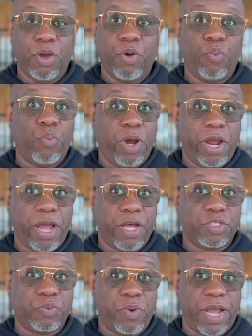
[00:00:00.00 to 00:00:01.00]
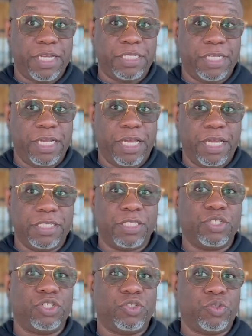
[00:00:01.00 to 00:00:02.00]
Warehouse rationing is the
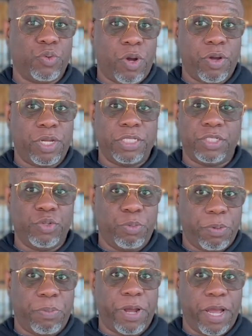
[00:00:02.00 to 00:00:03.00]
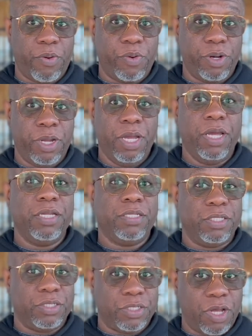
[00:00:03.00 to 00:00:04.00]
strongest superpower to
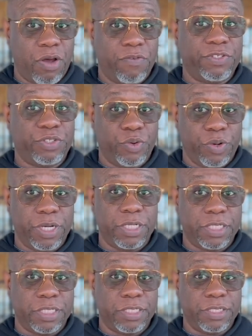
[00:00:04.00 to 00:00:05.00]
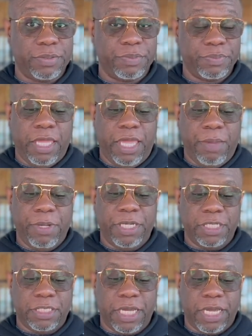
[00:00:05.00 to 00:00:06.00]
solve shortages. Gimme
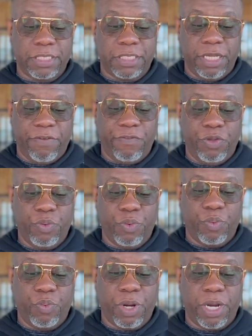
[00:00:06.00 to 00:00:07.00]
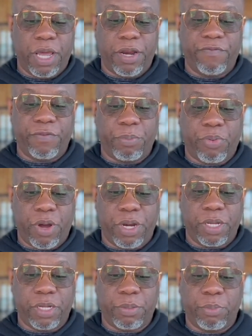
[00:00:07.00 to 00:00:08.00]
detects if you will run out of a
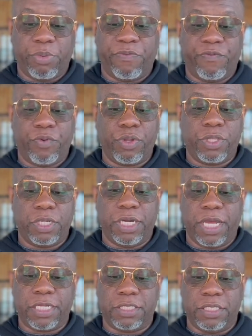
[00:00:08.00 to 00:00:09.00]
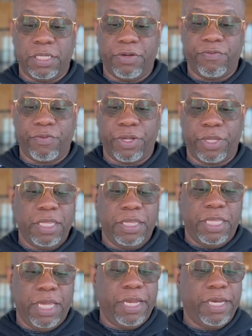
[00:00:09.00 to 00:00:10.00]
product before the next delivery,
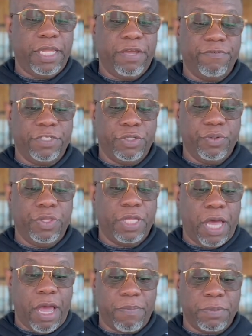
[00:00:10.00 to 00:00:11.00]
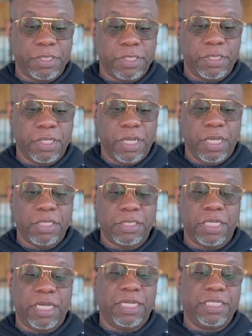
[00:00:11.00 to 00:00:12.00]
then gives you the option
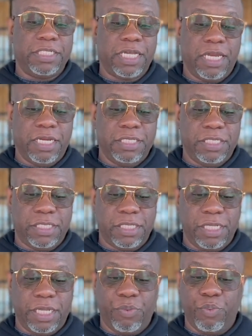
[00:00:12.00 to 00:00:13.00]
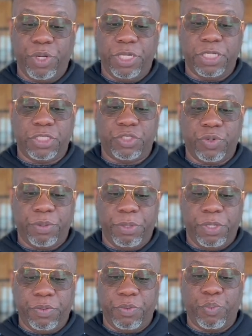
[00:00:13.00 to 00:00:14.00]
to intelligently
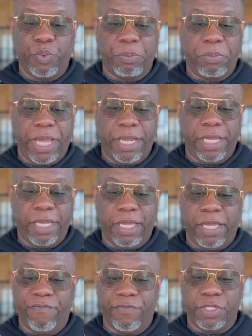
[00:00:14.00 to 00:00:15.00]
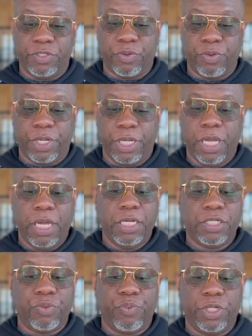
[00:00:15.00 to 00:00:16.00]
redistribute remaining inventory
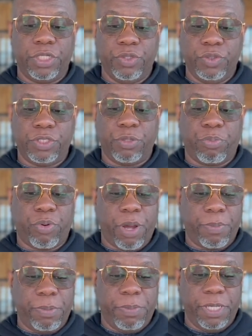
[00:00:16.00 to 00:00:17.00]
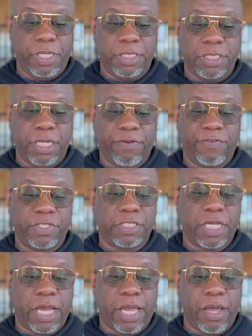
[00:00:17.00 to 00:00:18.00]
to reduce the probability of a
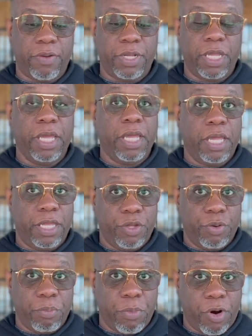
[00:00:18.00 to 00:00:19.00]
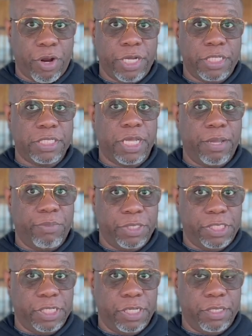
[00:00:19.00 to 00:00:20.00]
stockout in your markets and
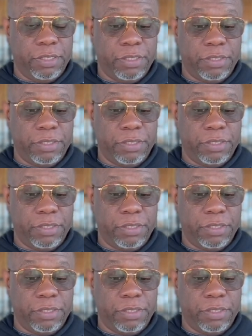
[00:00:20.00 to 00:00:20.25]
machines.